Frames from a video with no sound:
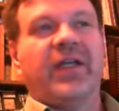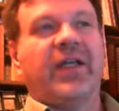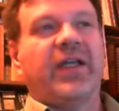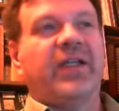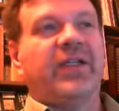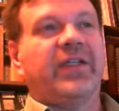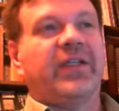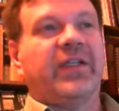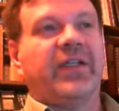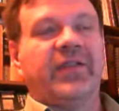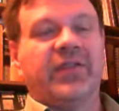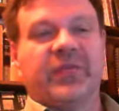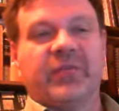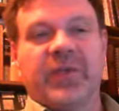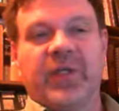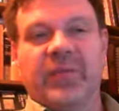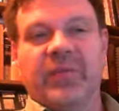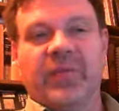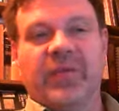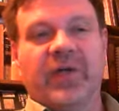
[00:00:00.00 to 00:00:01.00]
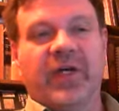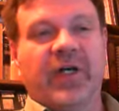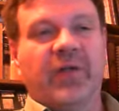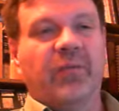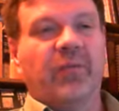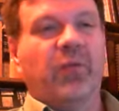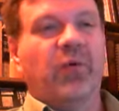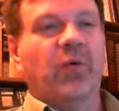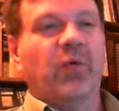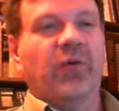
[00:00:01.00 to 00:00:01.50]
It gets people
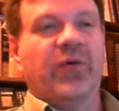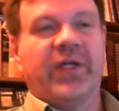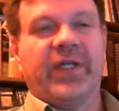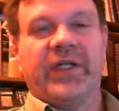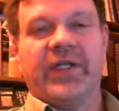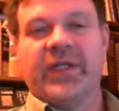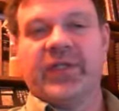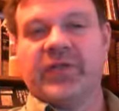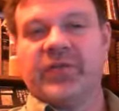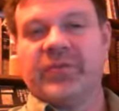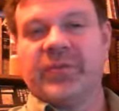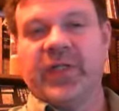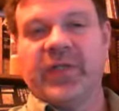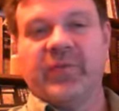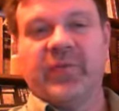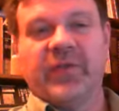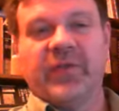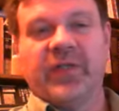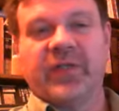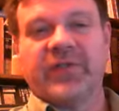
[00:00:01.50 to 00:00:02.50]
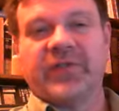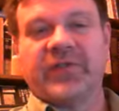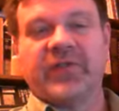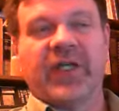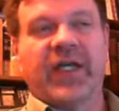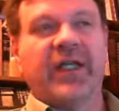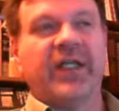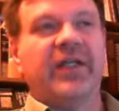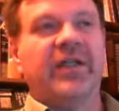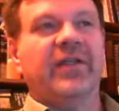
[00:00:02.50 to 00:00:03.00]
on board. It gets people
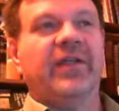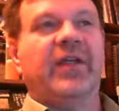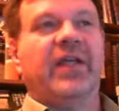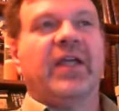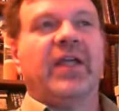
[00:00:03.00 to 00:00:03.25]
excited.